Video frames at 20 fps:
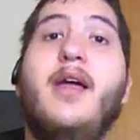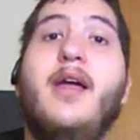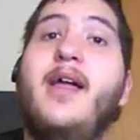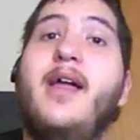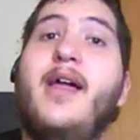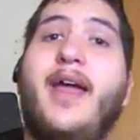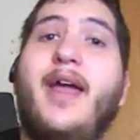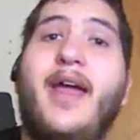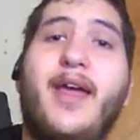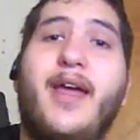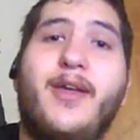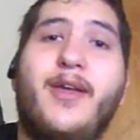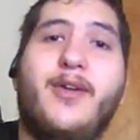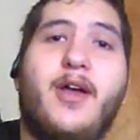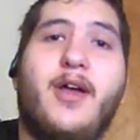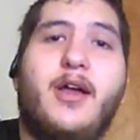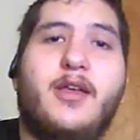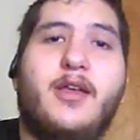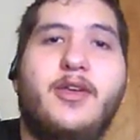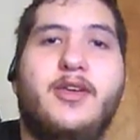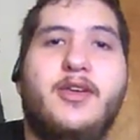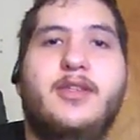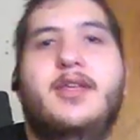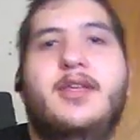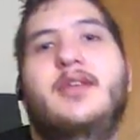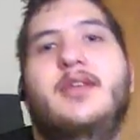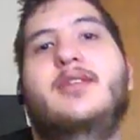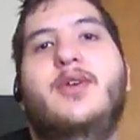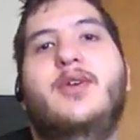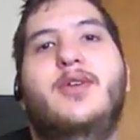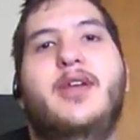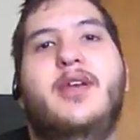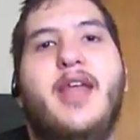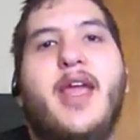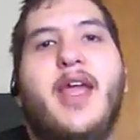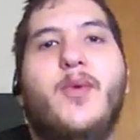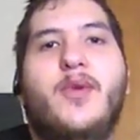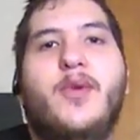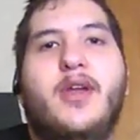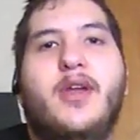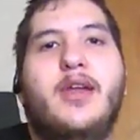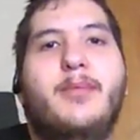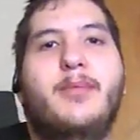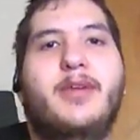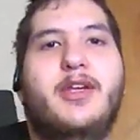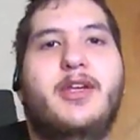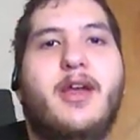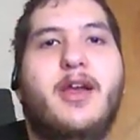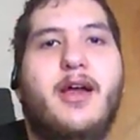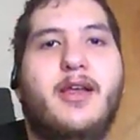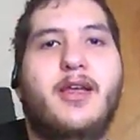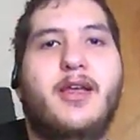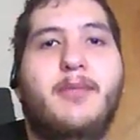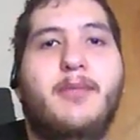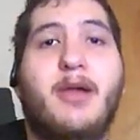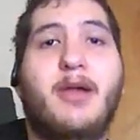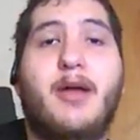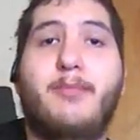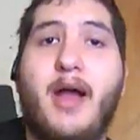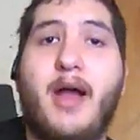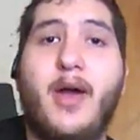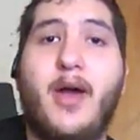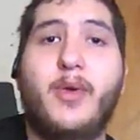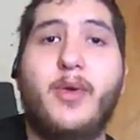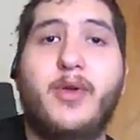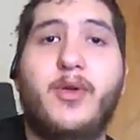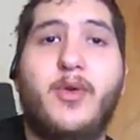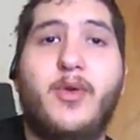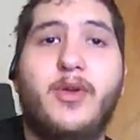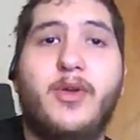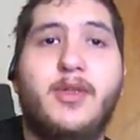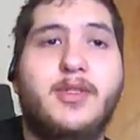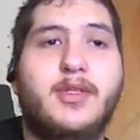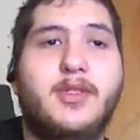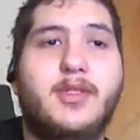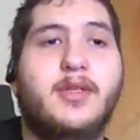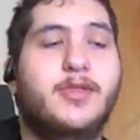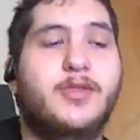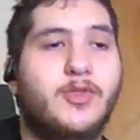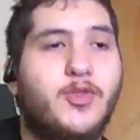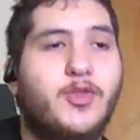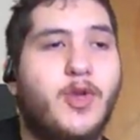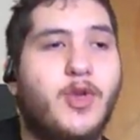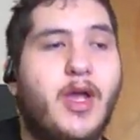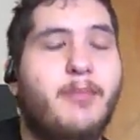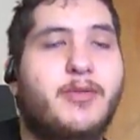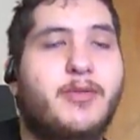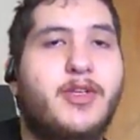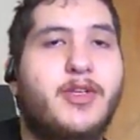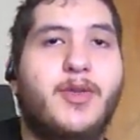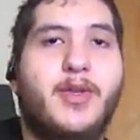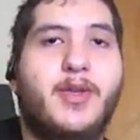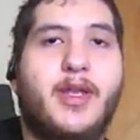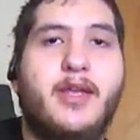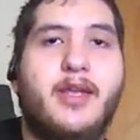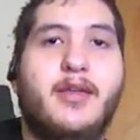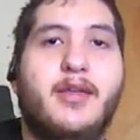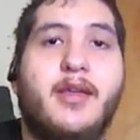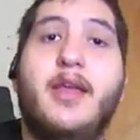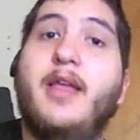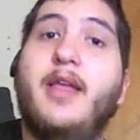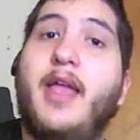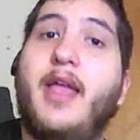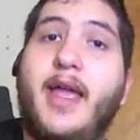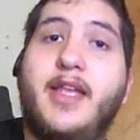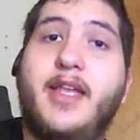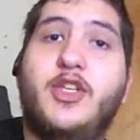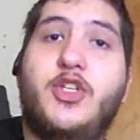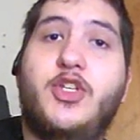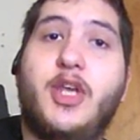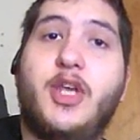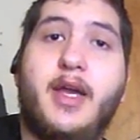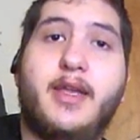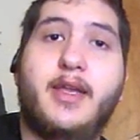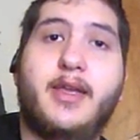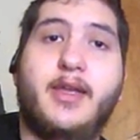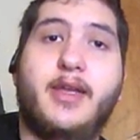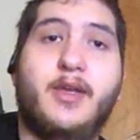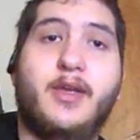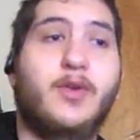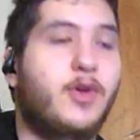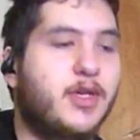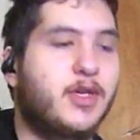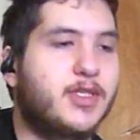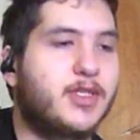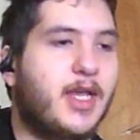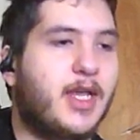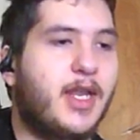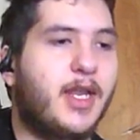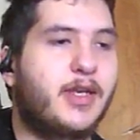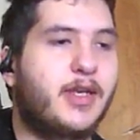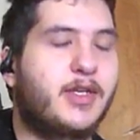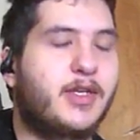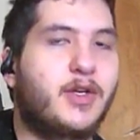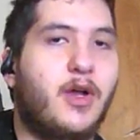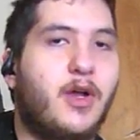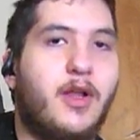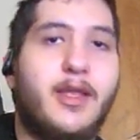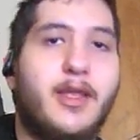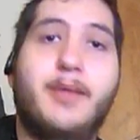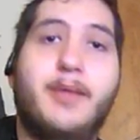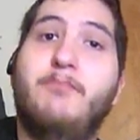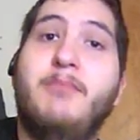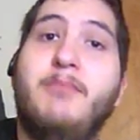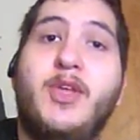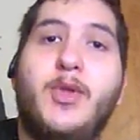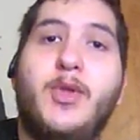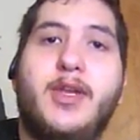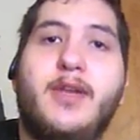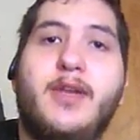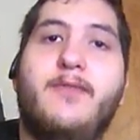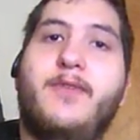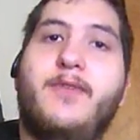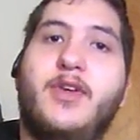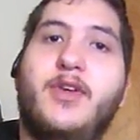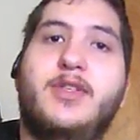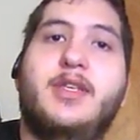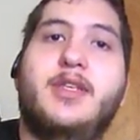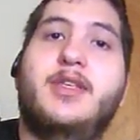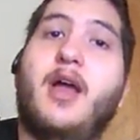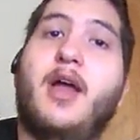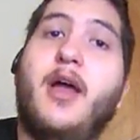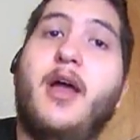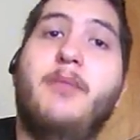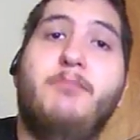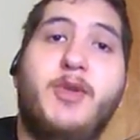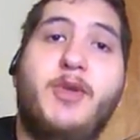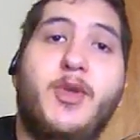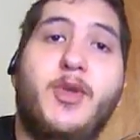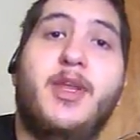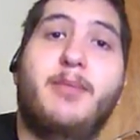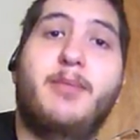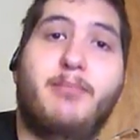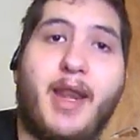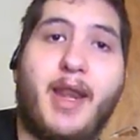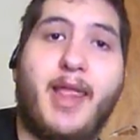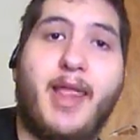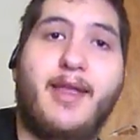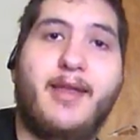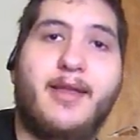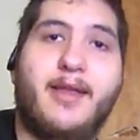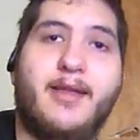Hey rockers! So today we're going to be talking about power chords, drop tuning, and chugging, or as I like to call it, muted versus unmuted playing.